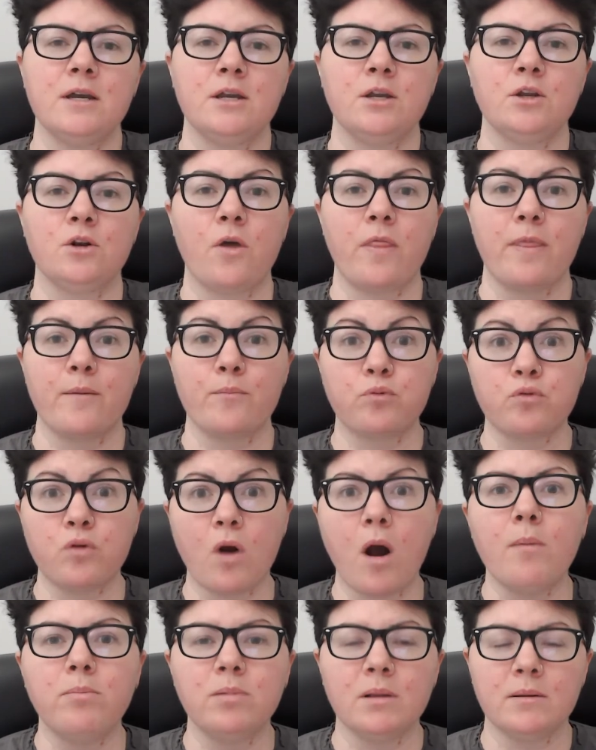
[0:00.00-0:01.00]
the
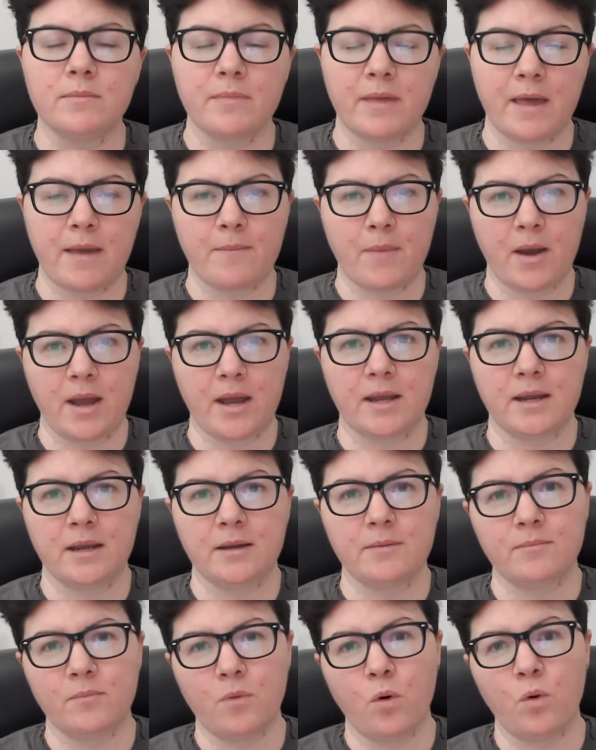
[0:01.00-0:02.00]
problem that my
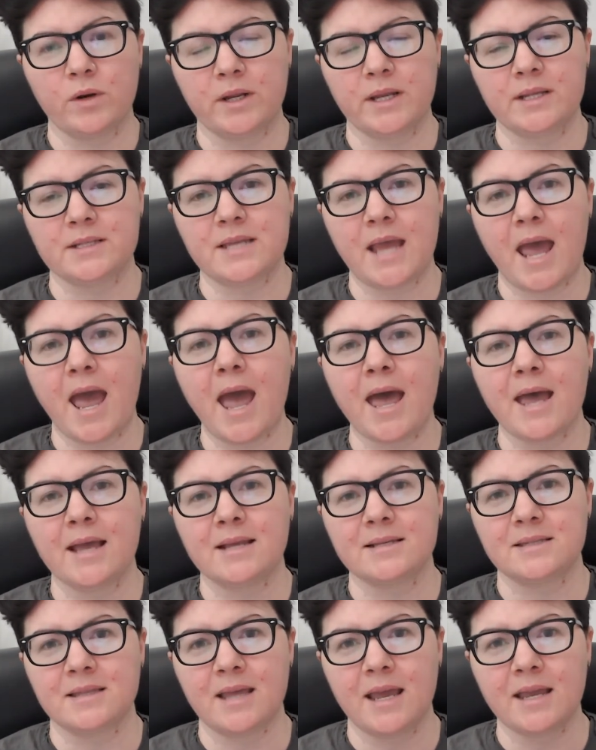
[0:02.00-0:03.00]
audience
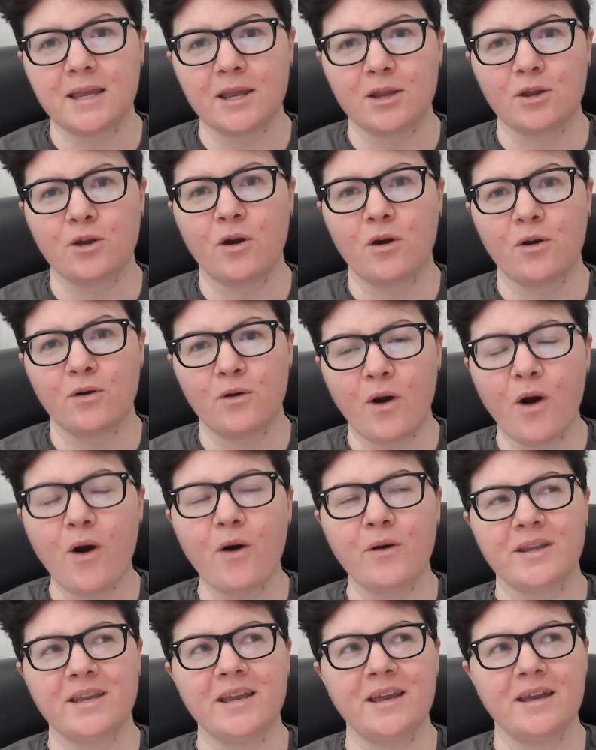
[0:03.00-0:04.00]
has, they can go,
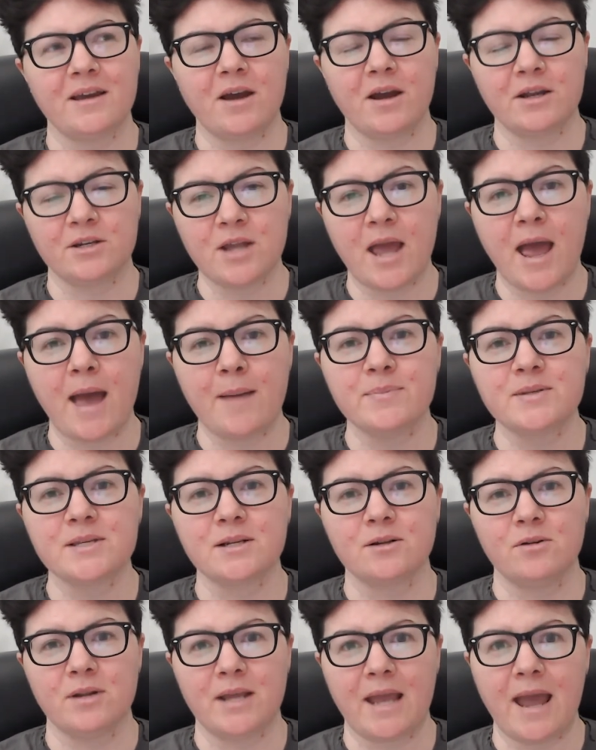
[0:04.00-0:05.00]
oh yeah, I
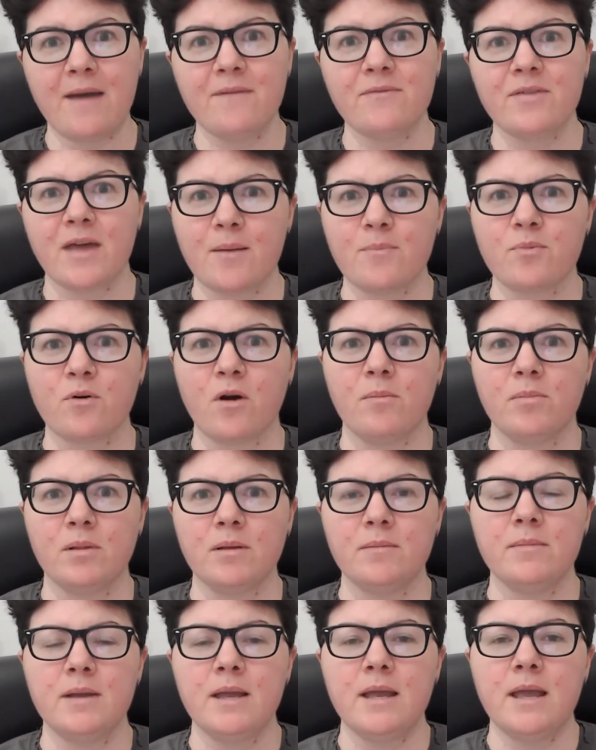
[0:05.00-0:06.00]
absolutely have that
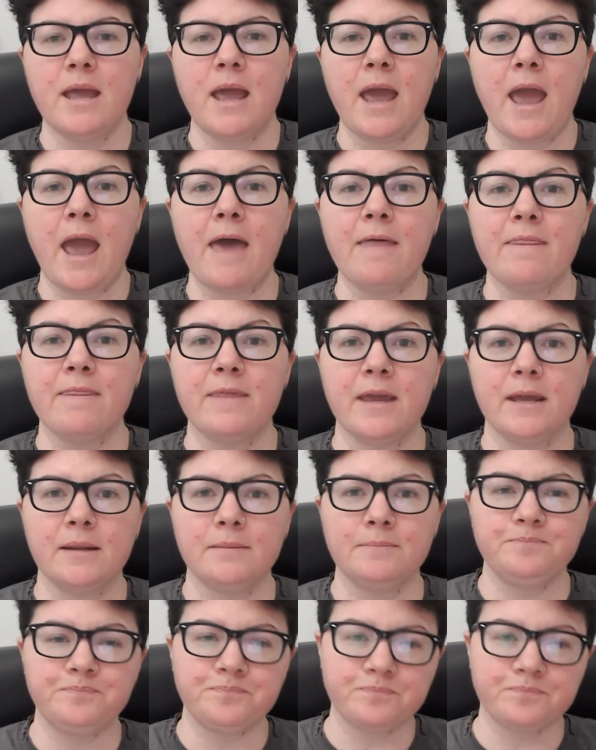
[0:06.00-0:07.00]
problem, and then